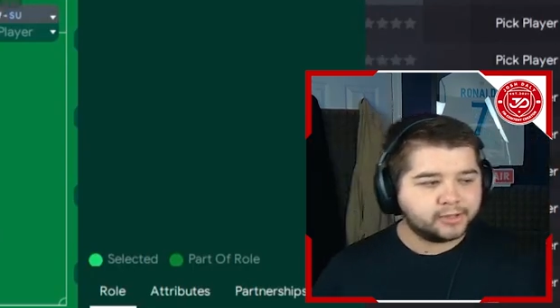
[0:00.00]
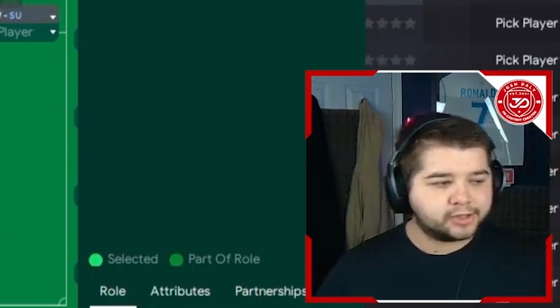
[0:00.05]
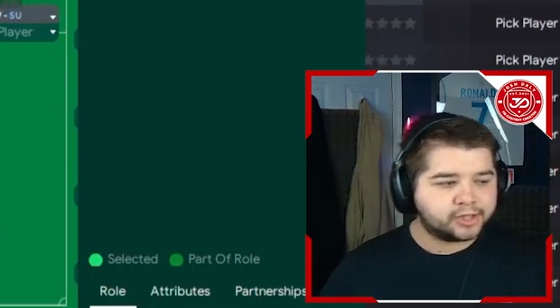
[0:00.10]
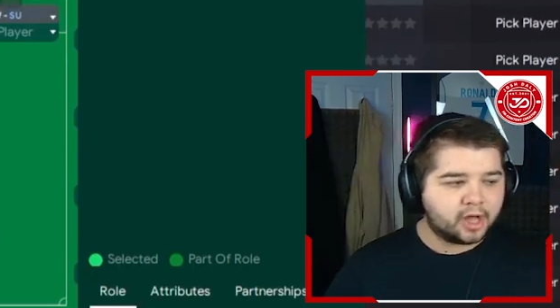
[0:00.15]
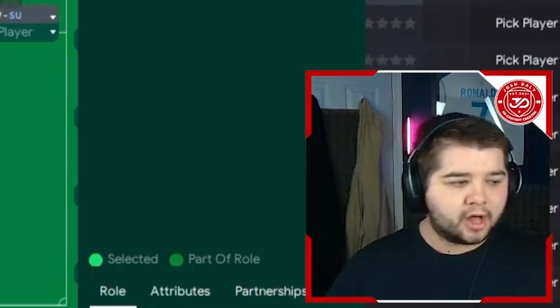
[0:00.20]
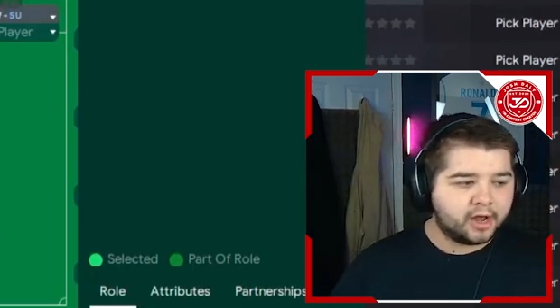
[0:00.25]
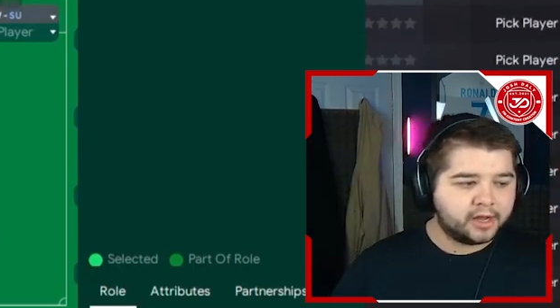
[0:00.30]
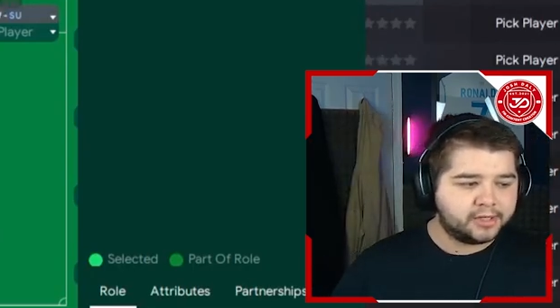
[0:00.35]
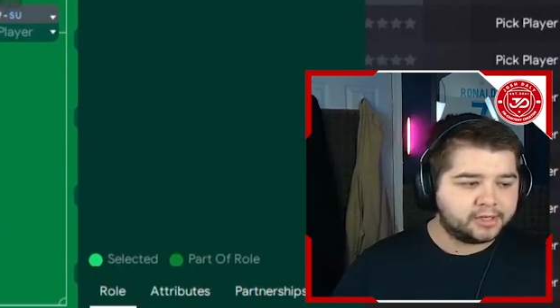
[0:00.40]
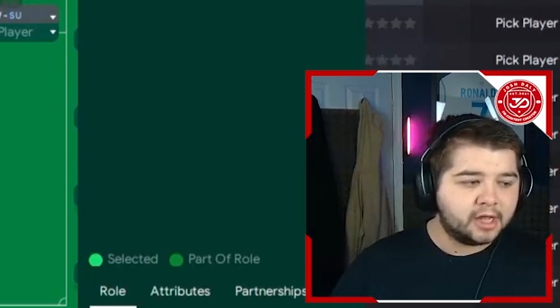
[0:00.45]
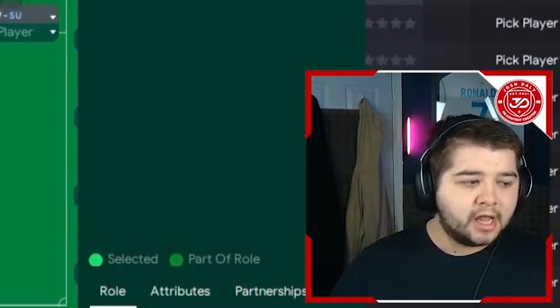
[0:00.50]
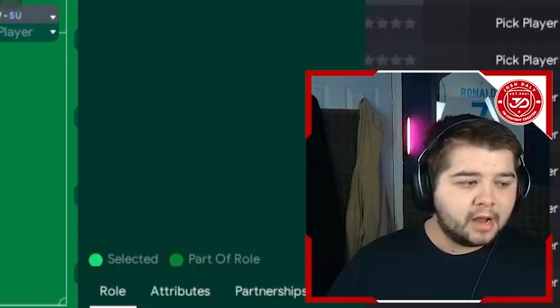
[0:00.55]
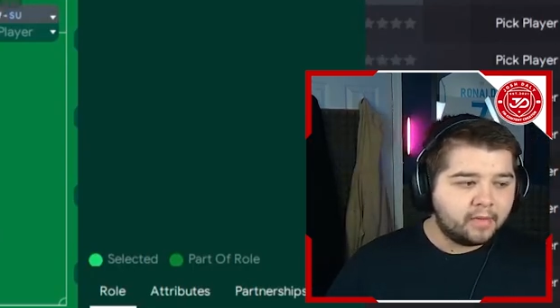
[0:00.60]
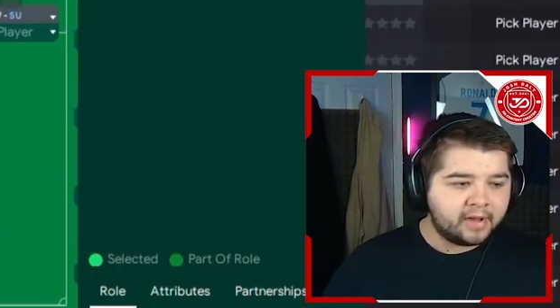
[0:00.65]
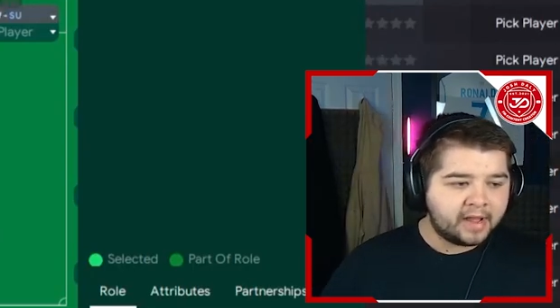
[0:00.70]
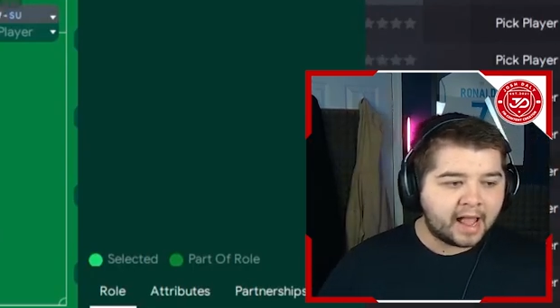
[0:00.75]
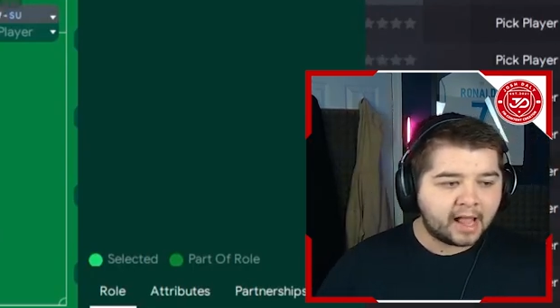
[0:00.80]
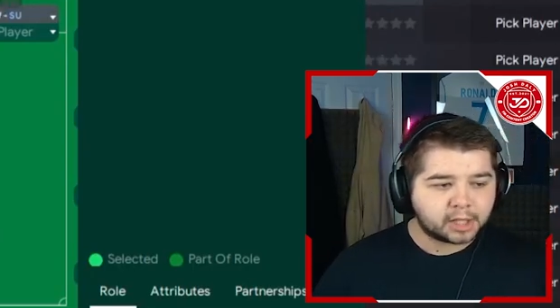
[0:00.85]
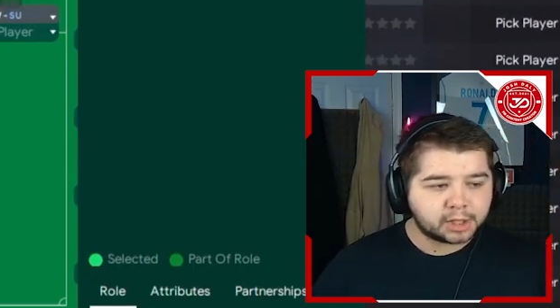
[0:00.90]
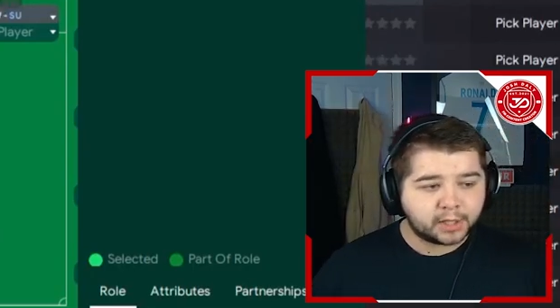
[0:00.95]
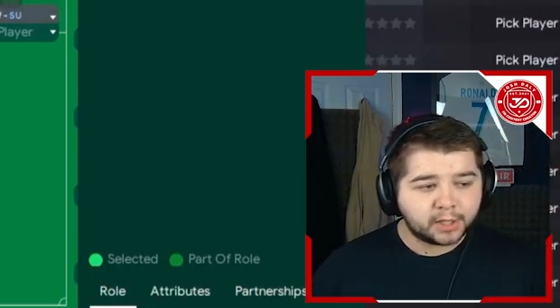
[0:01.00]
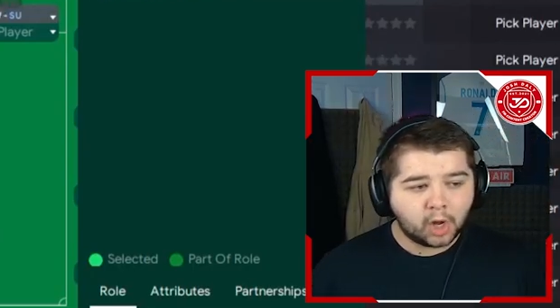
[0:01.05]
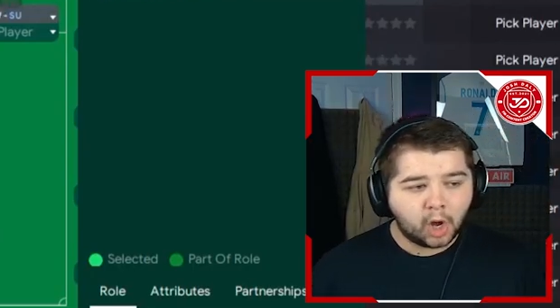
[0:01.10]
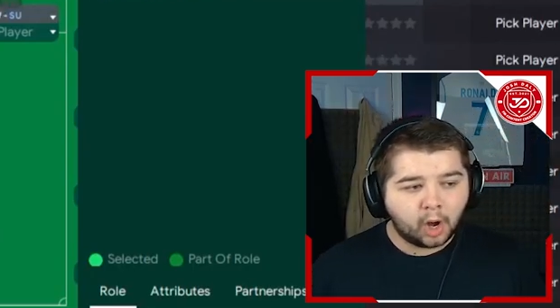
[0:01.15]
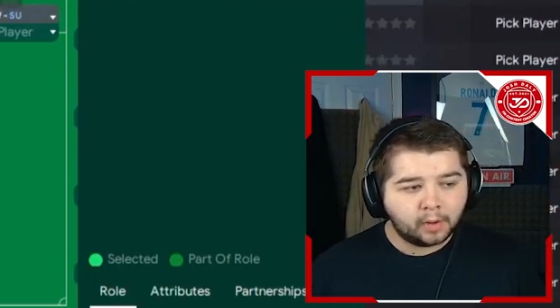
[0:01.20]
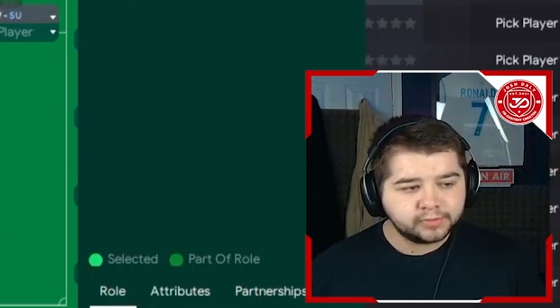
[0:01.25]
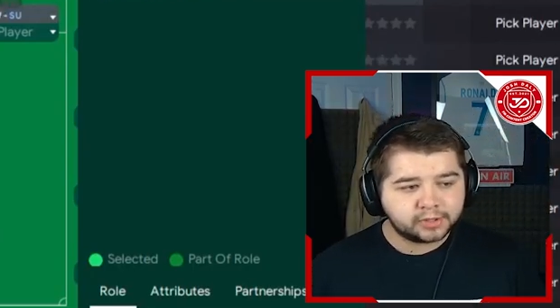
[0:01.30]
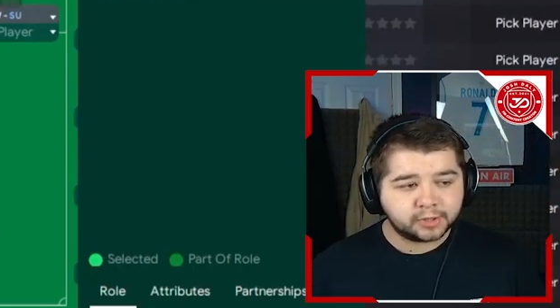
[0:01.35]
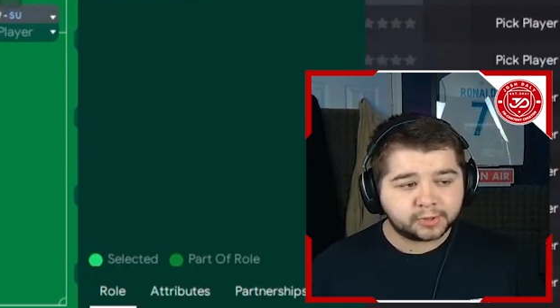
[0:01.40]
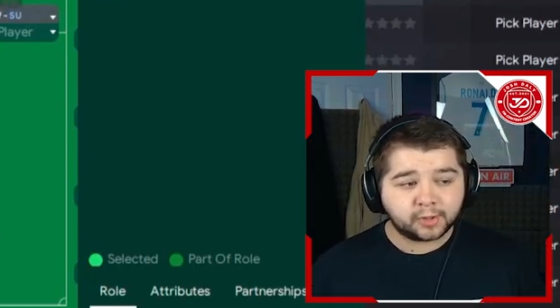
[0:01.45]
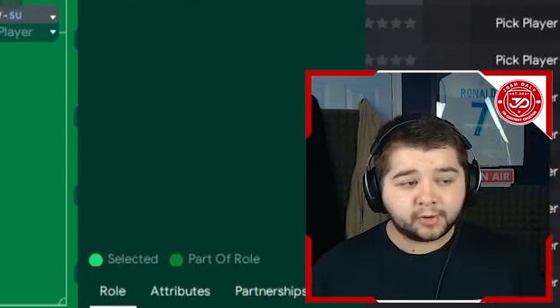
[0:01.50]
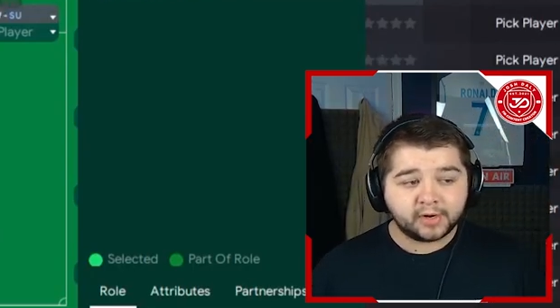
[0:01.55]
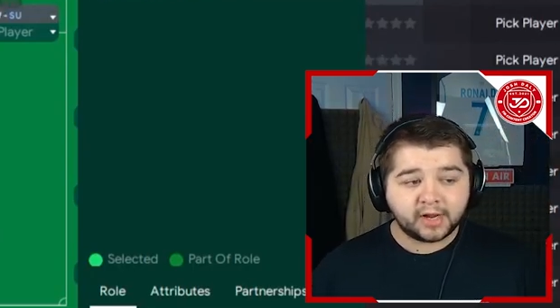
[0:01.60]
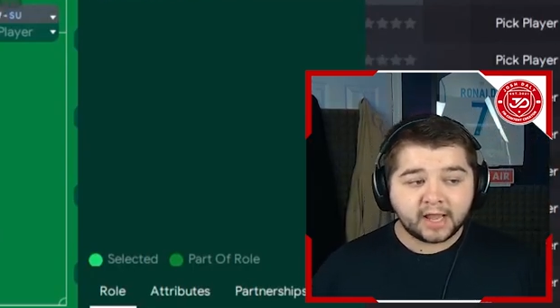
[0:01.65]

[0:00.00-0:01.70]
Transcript: side, we actually opted for an